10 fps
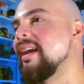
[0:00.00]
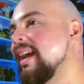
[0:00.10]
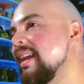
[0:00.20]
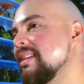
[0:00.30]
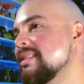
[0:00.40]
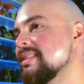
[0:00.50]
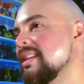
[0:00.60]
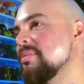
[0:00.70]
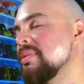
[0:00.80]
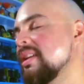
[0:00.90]
I set
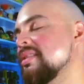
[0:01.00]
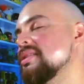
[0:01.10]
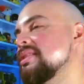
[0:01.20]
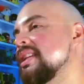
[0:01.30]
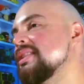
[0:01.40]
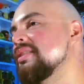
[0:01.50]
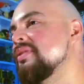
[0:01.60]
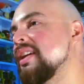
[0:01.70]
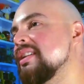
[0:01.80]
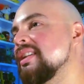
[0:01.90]
up a consultation
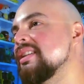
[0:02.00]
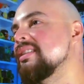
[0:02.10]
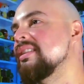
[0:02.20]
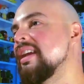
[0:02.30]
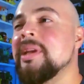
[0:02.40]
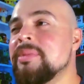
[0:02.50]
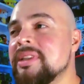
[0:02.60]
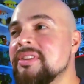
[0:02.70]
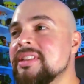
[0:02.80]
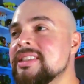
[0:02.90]
finally. Maybe
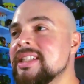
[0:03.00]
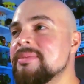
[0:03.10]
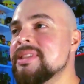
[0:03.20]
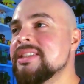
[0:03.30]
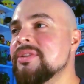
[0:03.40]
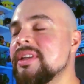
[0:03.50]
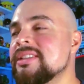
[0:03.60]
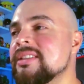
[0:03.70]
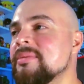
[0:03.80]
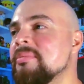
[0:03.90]
you're in the same
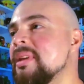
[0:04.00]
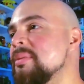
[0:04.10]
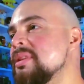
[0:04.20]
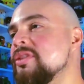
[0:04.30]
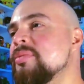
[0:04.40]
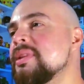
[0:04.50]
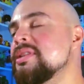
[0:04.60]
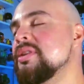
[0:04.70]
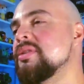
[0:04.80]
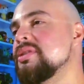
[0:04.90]
situation. Maybe you've been
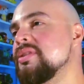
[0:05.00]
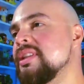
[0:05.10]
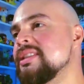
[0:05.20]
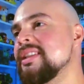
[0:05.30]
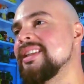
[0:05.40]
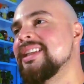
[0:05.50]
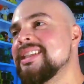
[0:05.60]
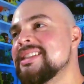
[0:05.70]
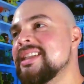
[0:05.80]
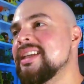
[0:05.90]
told you need to at
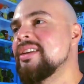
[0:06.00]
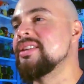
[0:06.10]
least seek out